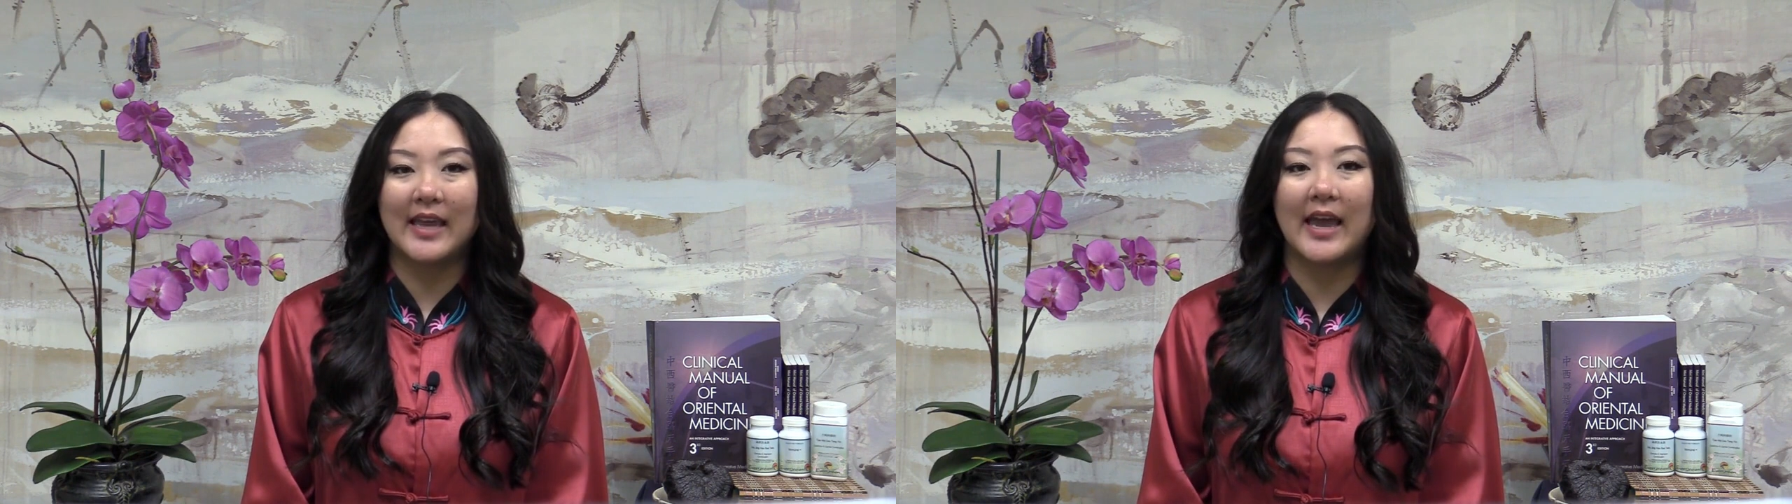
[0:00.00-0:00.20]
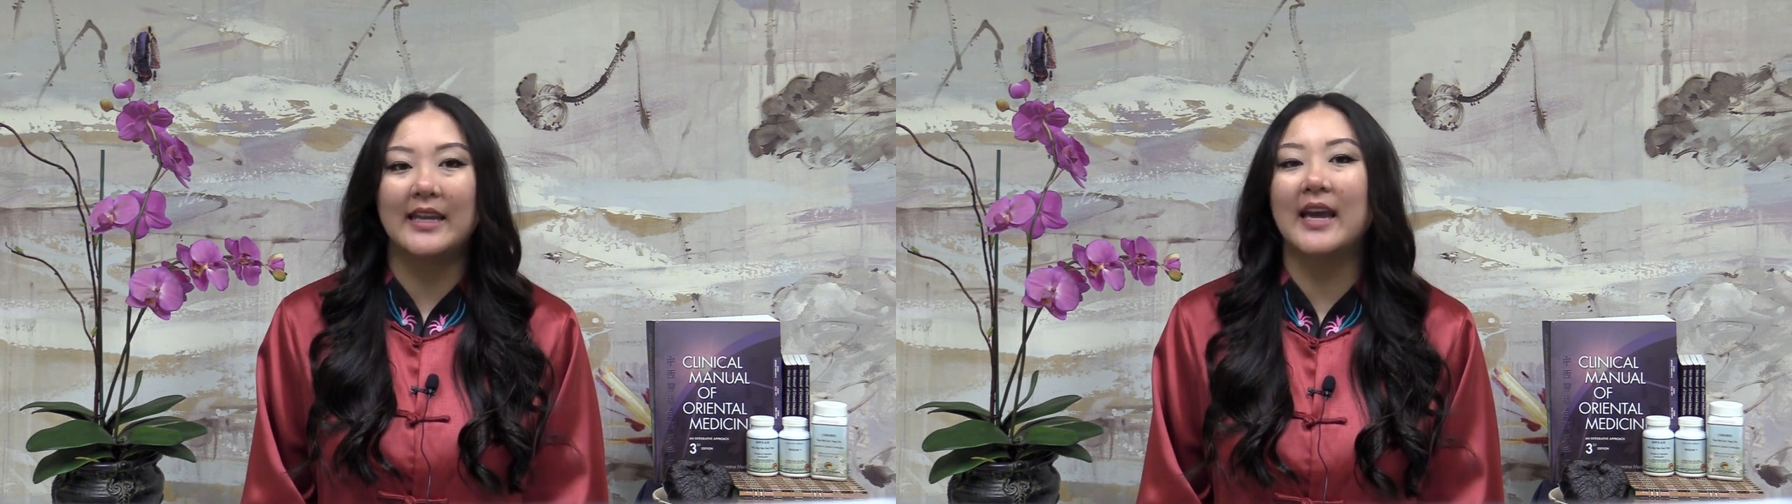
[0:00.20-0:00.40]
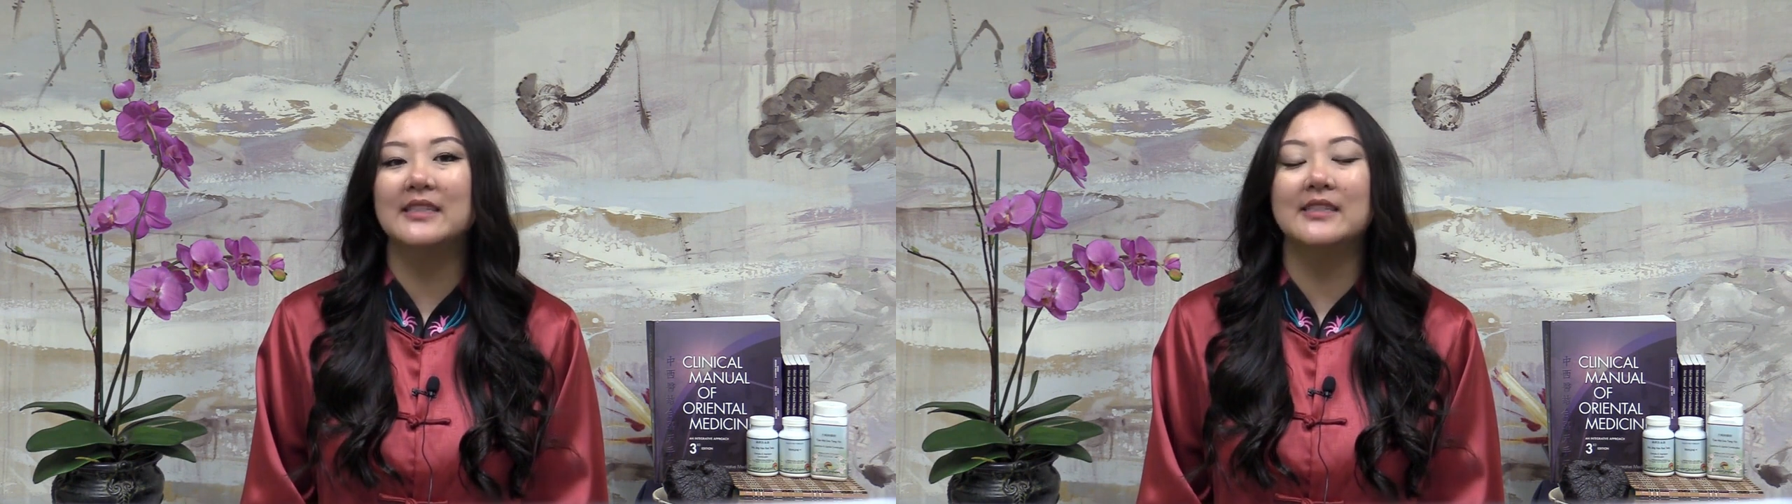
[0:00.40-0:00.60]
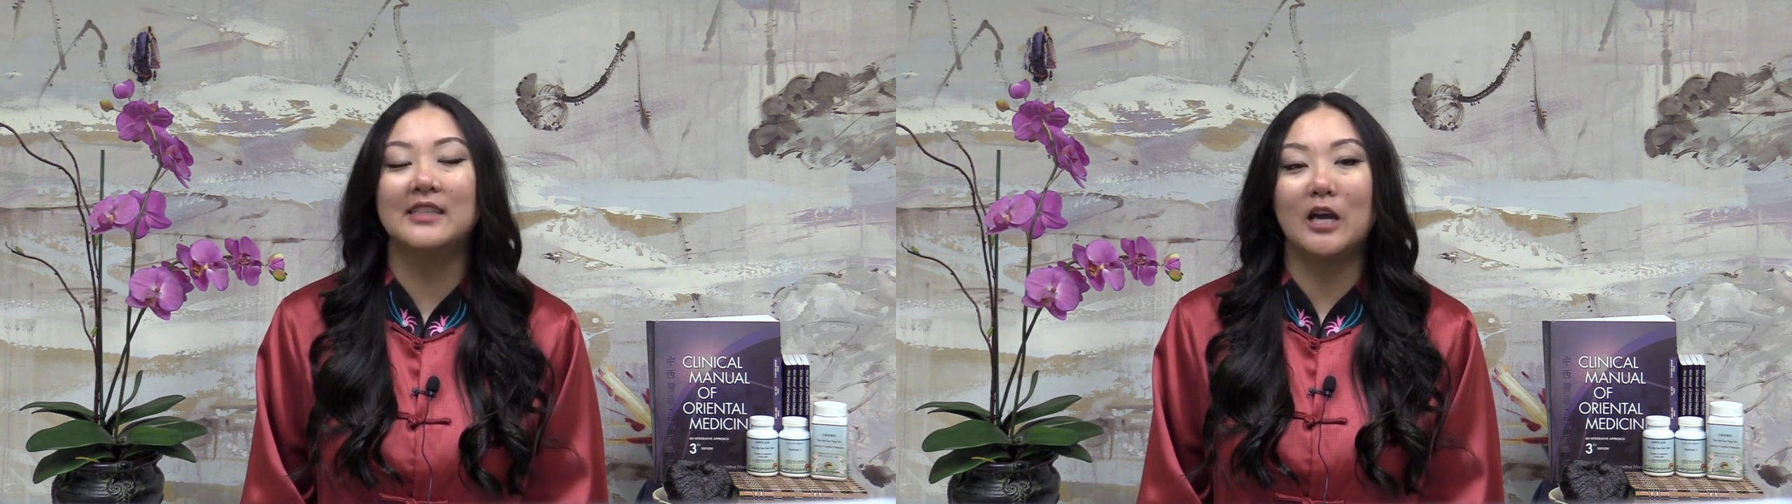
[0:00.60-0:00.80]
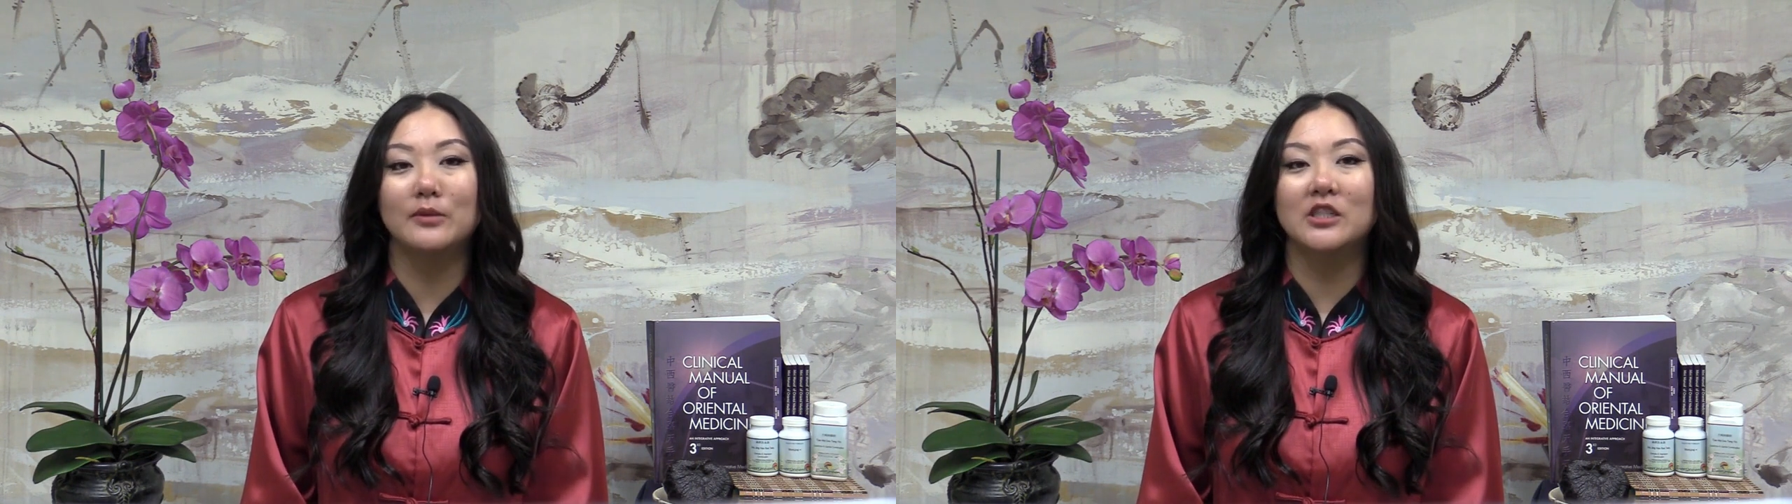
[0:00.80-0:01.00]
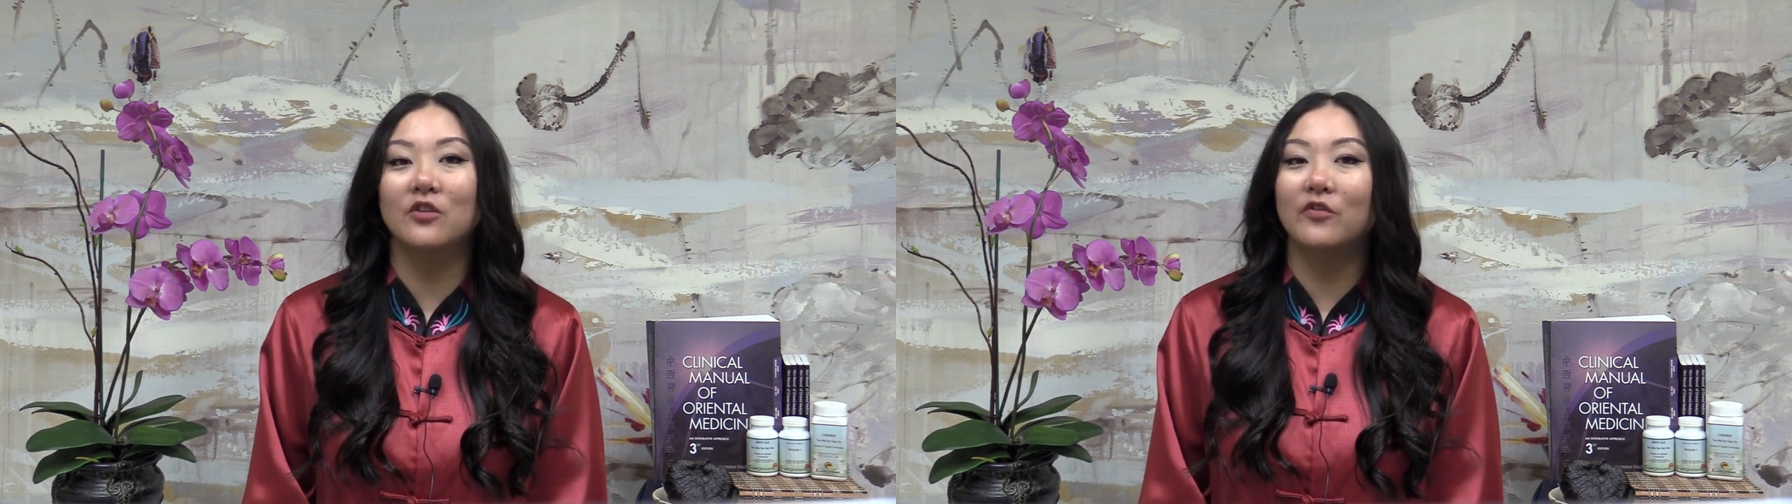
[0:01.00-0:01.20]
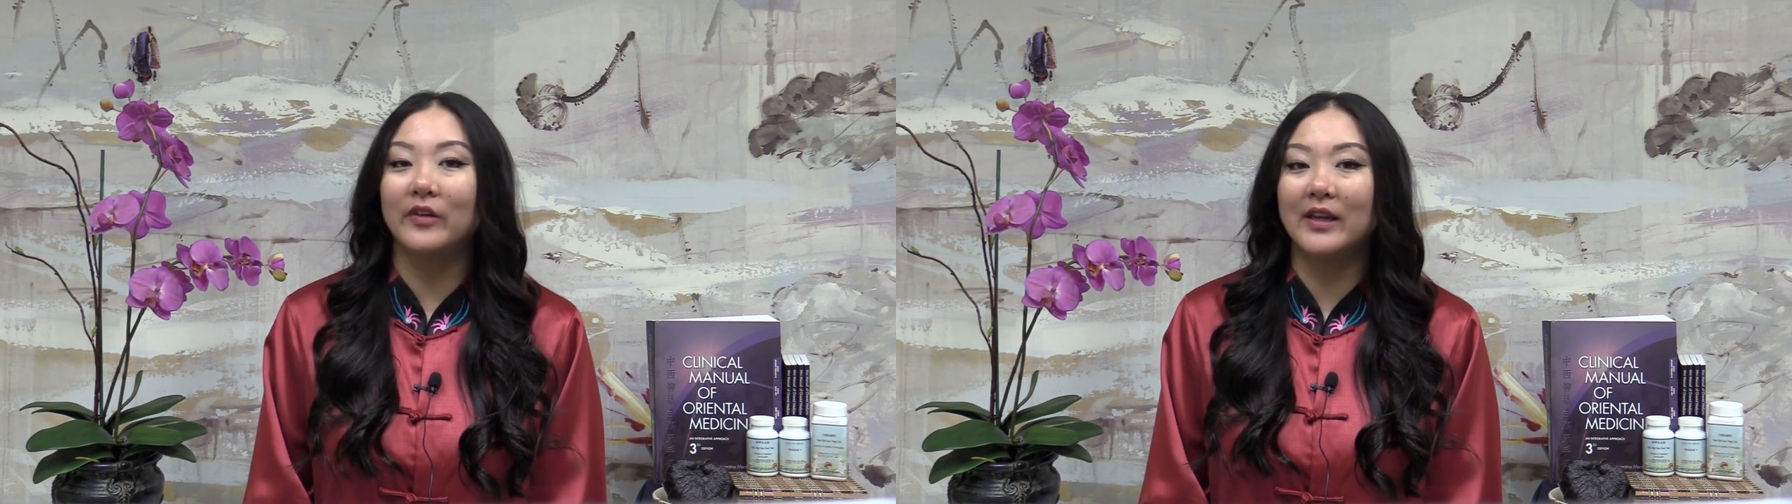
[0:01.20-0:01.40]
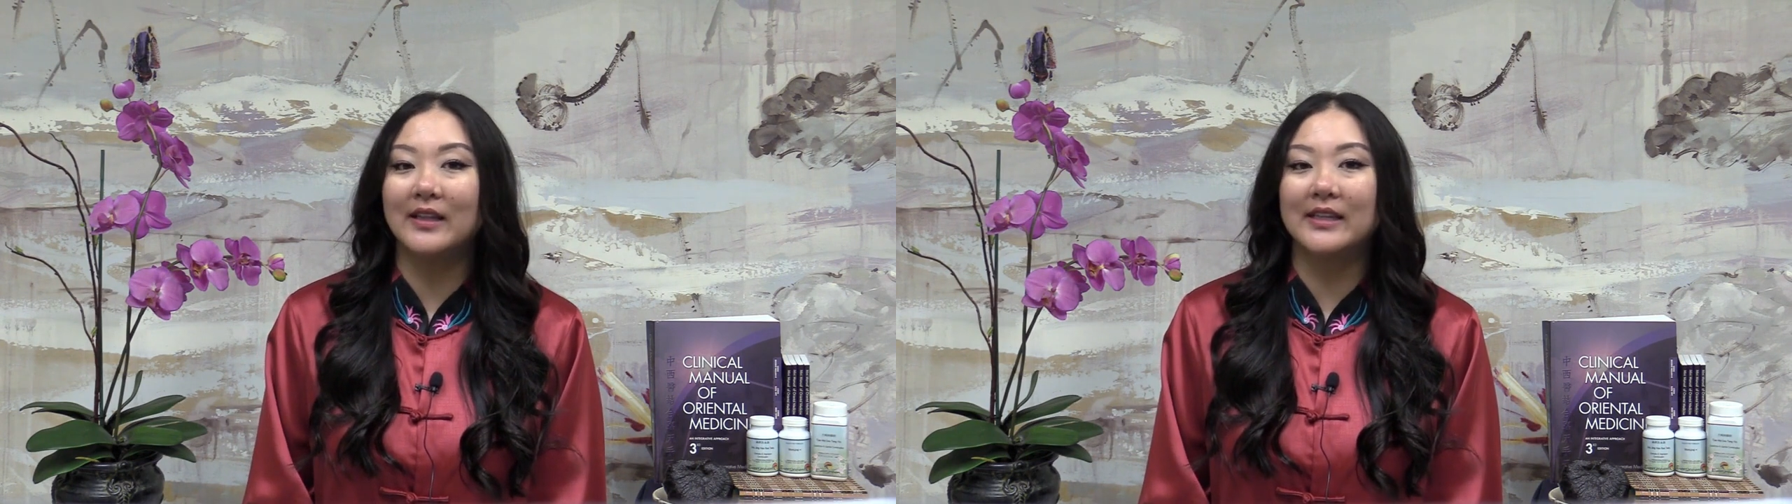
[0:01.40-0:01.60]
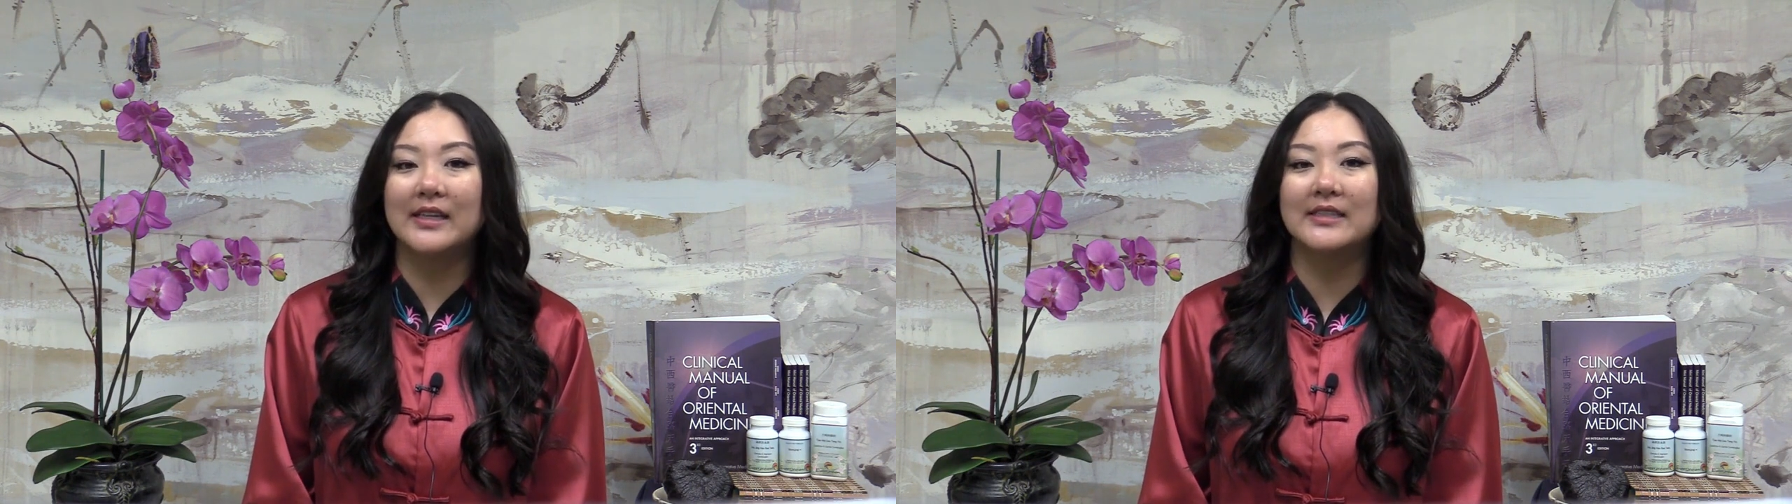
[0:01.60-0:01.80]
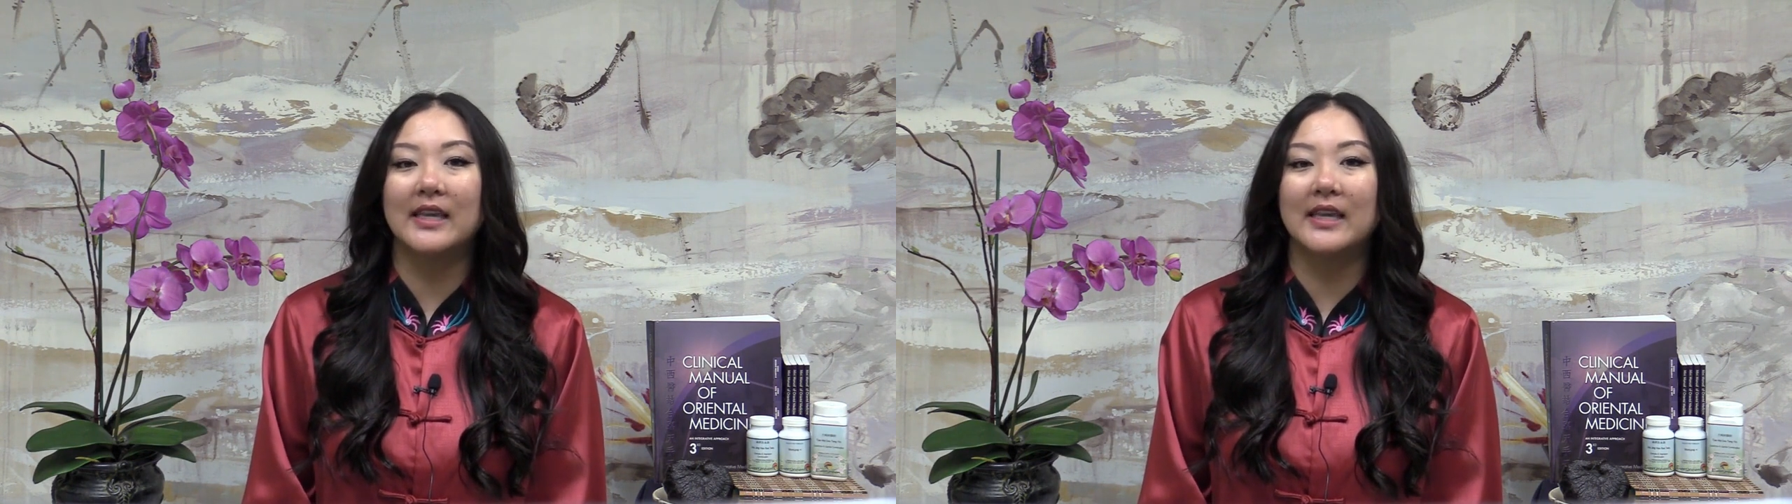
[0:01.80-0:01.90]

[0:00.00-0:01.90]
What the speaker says: and has established free clinics